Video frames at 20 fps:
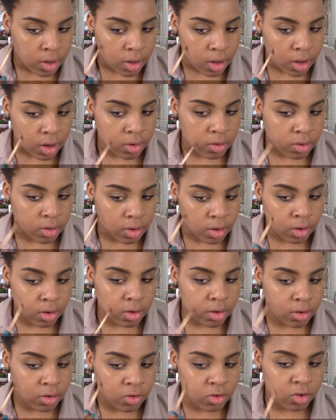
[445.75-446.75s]
I do a little
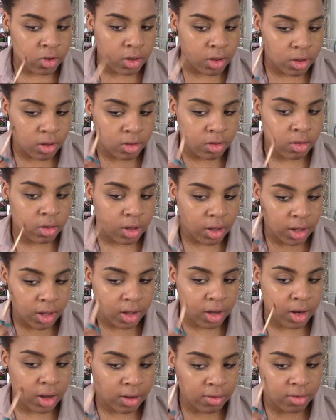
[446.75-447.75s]
on the cheeks. I
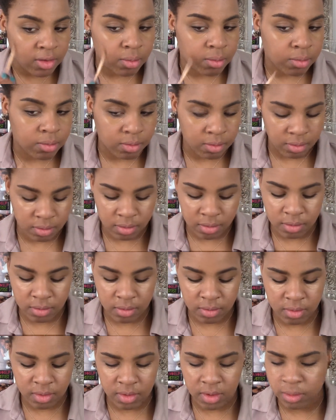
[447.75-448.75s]
kind of have some
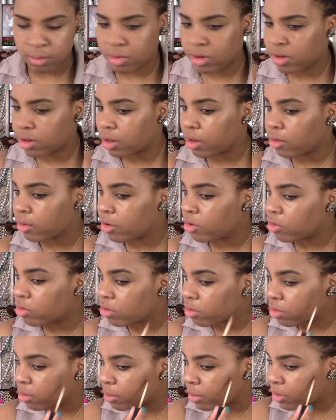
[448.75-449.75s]

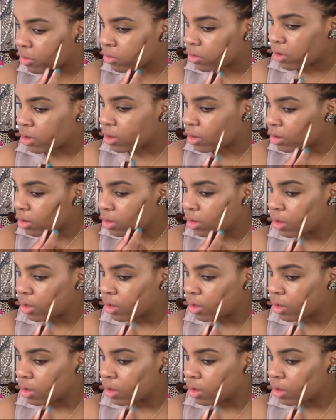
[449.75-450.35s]
discolorations on my cheeks,